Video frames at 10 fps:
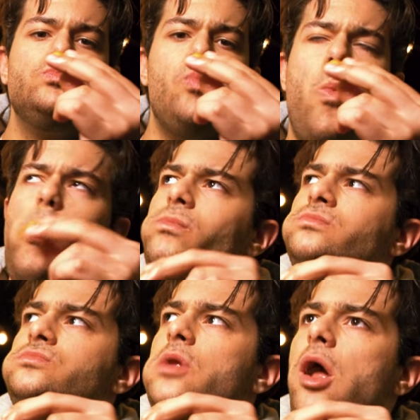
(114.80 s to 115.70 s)
It tastes
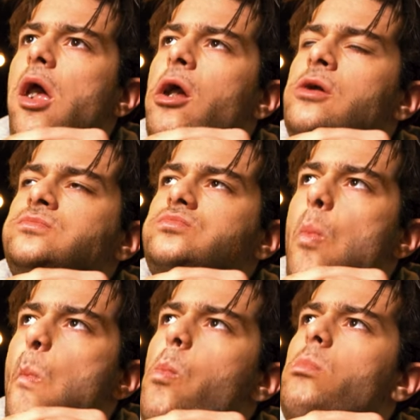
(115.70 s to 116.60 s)
just like cheese
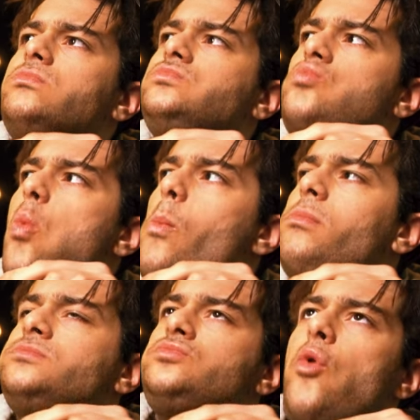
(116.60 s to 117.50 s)
and then the dip
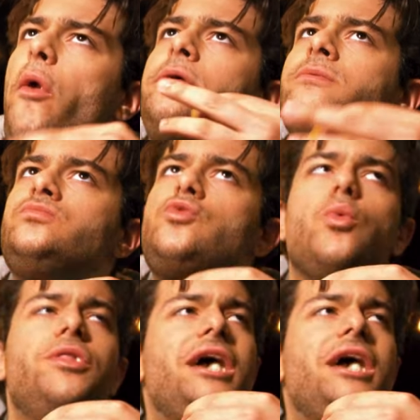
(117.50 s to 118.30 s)
has a bit of like peanut